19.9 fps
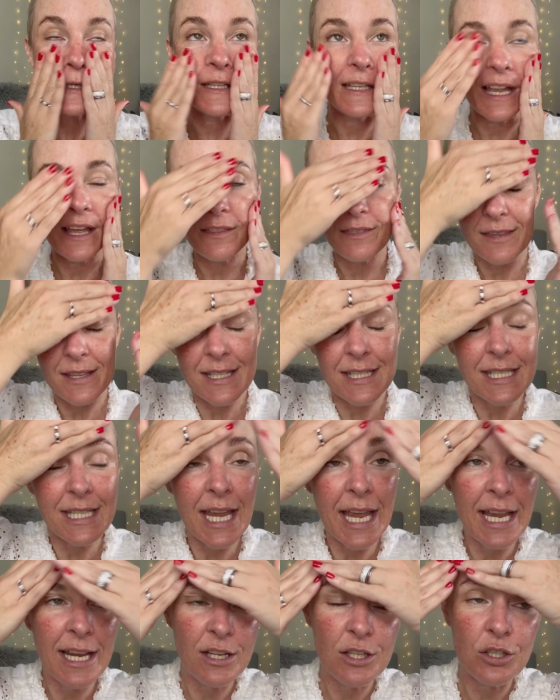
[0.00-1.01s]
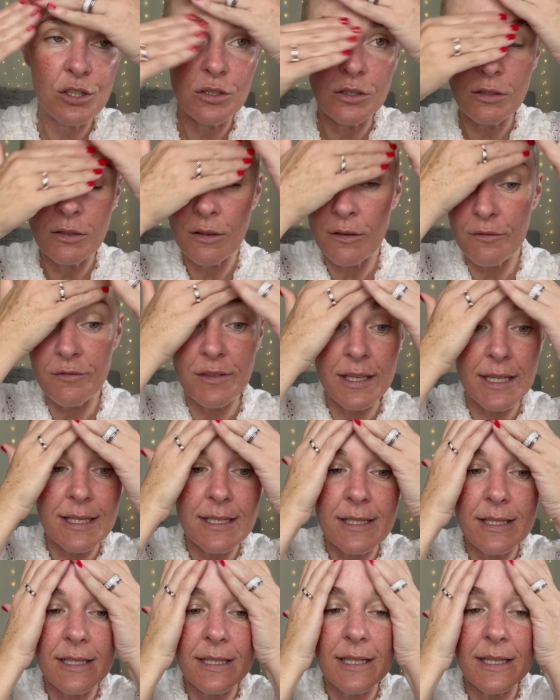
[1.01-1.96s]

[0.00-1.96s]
Now, the texture of this